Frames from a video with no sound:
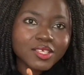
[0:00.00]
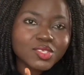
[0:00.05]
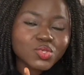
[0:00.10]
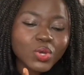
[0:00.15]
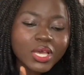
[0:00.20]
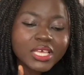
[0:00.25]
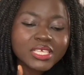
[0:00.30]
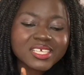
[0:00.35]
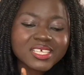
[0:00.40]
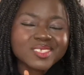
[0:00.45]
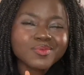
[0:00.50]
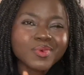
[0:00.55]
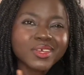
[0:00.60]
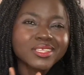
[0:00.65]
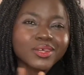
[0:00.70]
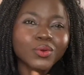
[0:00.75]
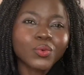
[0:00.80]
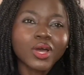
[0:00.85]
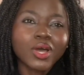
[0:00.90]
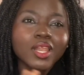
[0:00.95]
So I
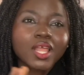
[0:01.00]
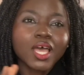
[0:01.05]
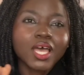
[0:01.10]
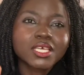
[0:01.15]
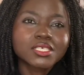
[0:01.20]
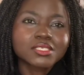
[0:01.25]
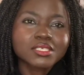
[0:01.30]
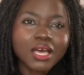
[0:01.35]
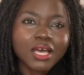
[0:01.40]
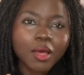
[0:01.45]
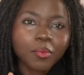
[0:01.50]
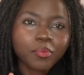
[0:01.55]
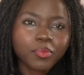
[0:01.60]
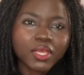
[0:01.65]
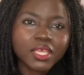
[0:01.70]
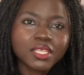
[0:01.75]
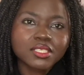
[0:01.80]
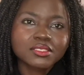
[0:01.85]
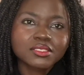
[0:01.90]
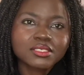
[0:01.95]
suspect the 1 hour is up
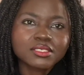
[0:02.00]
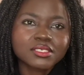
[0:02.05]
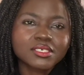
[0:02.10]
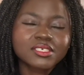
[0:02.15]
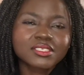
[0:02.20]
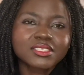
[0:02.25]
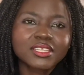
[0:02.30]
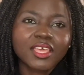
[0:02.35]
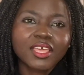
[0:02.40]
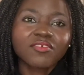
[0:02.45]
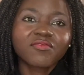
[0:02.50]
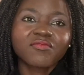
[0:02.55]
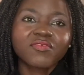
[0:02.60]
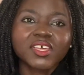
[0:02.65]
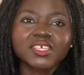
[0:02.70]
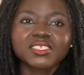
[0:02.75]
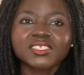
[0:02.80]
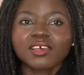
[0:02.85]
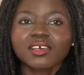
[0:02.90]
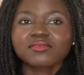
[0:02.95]
and the
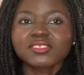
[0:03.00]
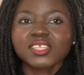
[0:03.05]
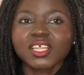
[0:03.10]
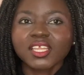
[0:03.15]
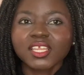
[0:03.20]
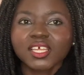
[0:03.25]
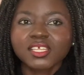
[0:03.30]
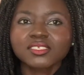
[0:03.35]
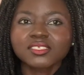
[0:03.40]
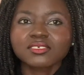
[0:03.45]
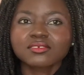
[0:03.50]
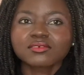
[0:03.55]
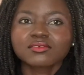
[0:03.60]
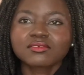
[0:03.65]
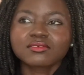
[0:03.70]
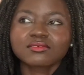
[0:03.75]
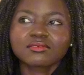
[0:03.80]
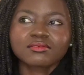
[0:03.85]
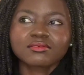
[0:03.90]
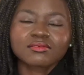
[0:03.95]
effects have started
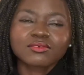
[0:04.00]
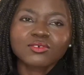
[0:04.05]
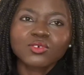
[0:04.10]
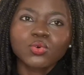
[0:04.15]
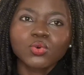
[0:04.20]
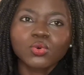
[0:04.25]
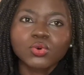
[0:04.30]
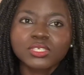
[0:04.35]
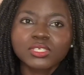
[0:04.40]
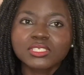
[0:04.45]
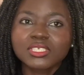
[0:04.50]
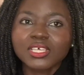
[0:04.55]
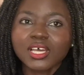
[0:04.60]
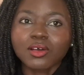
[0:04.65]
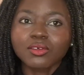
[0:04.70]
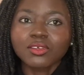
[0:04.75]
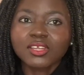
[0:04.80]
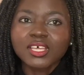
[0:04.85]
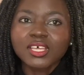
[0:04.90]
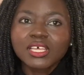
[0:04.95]
going down.